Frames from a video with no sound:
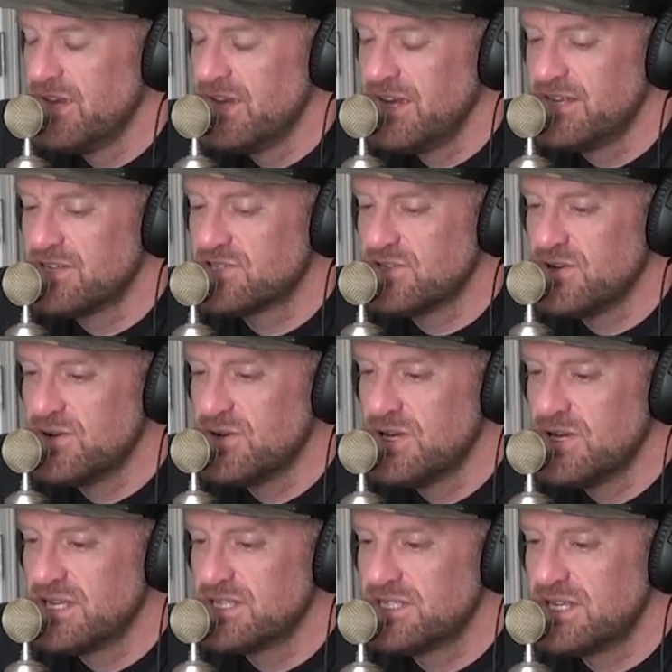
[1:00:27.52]
And so
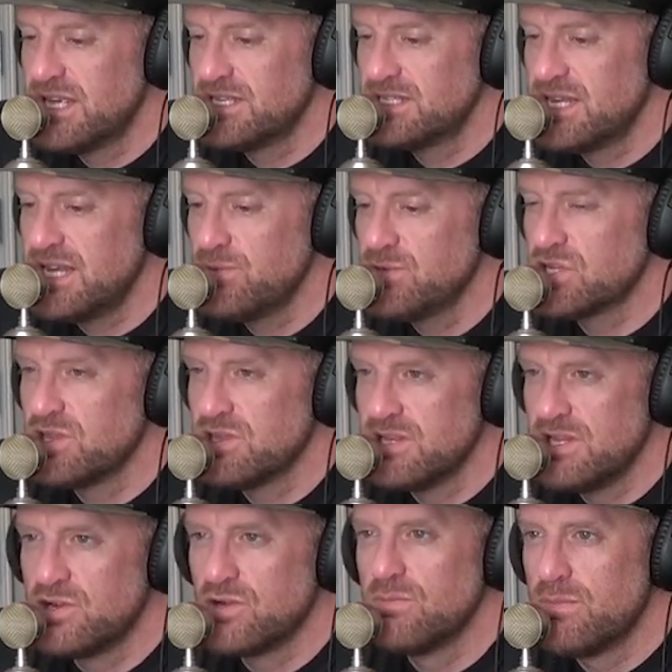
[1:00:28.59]
since he was a
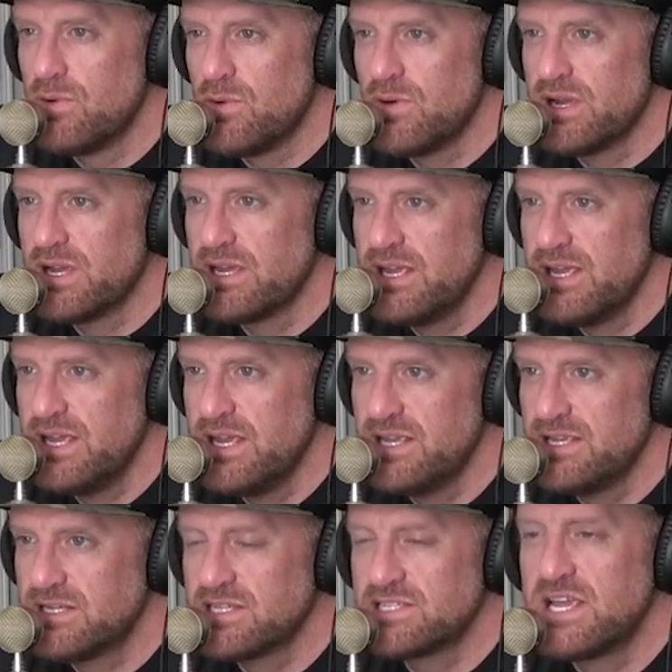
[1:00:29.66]
little boy,
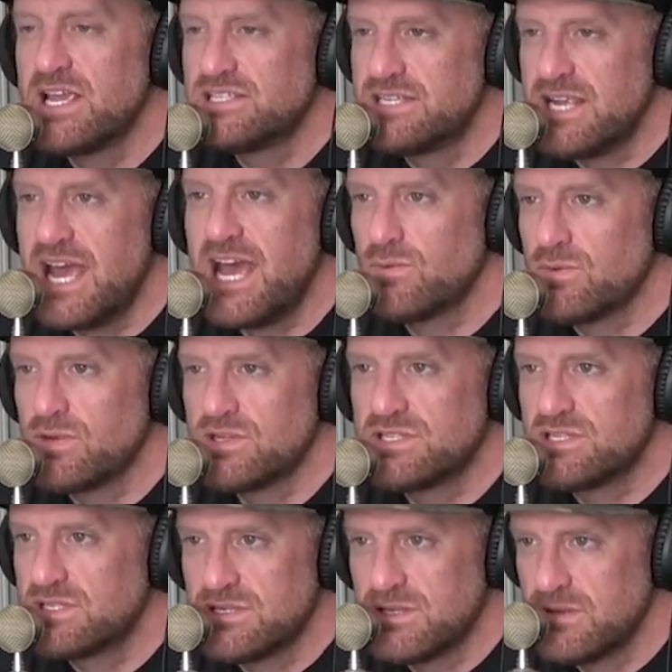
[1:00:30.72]
because his dad
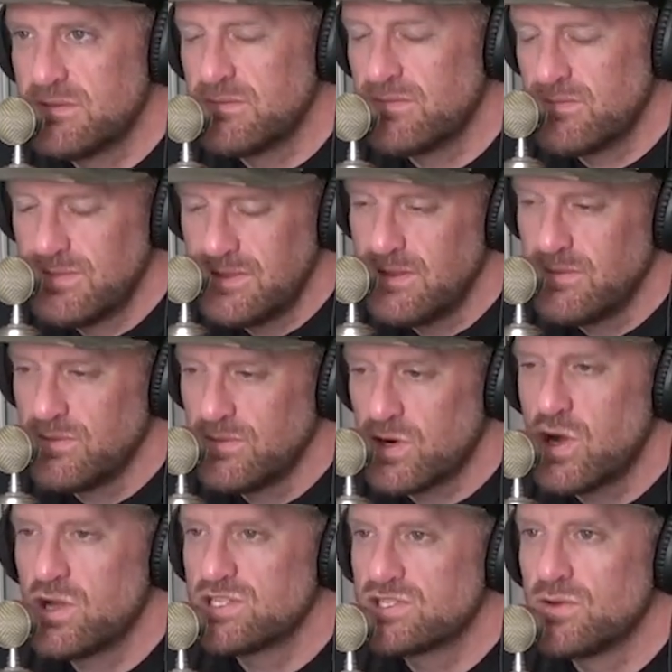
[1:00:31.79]
was, they're
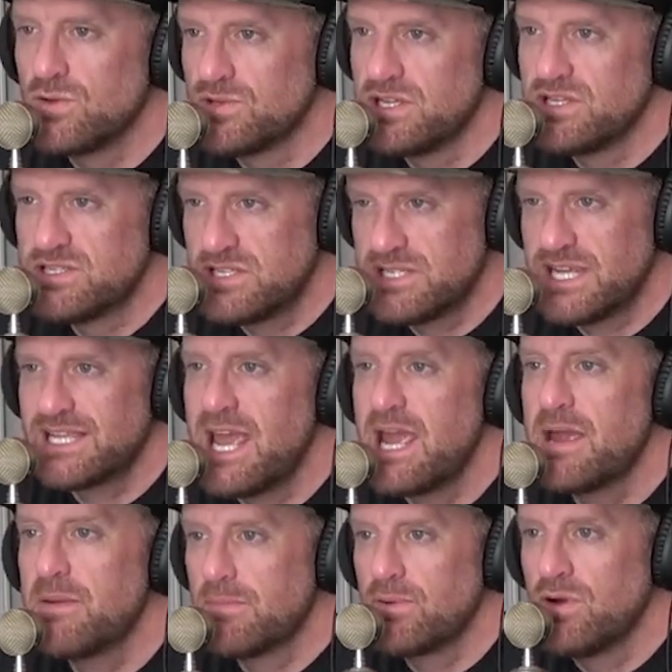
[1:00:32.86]
called sultans. It's like the
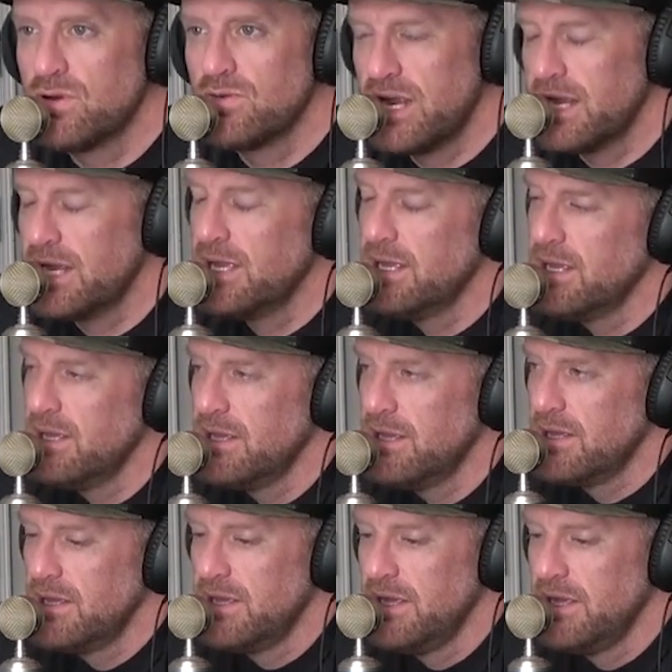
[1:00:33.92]
emperor, right?
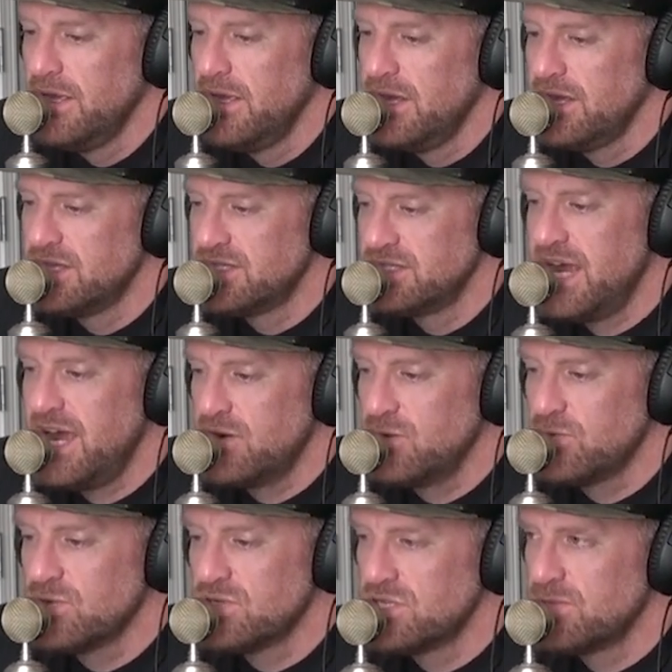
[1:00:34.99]
His dad
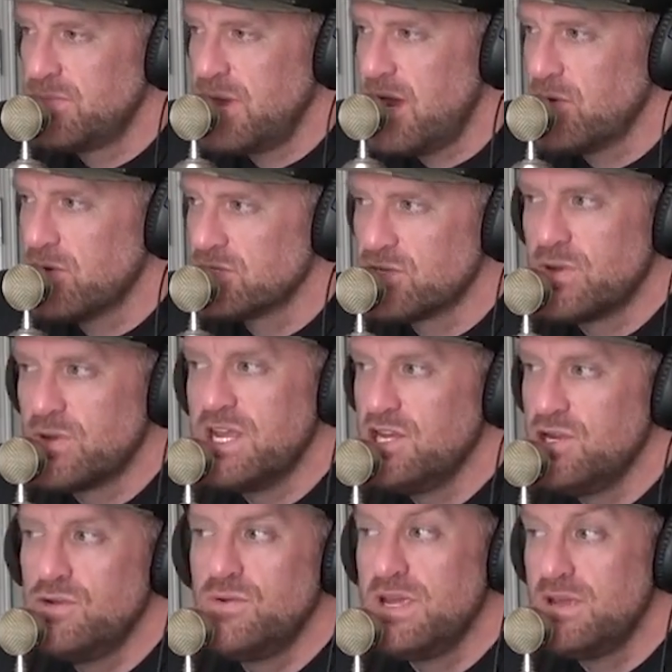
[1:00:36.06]
was in power, so he
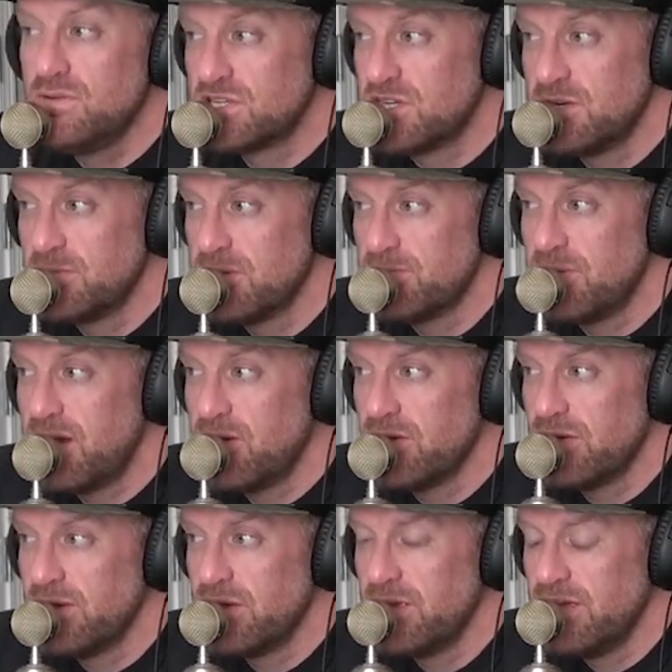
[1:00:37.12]
knew he was going to be in
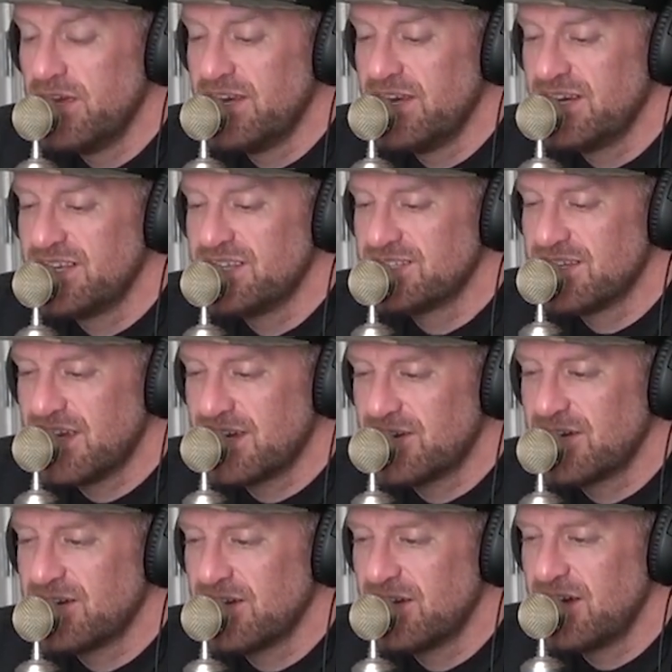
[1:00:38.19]
power. And he's like,
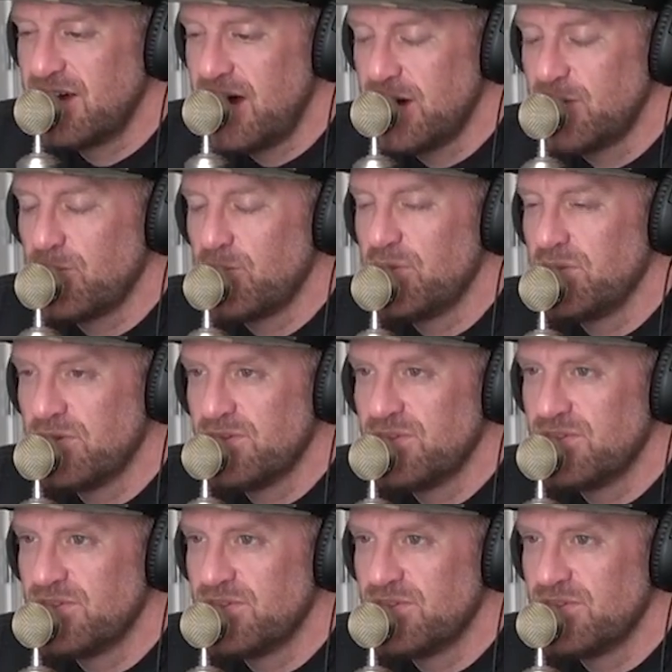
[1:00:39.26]
it's going to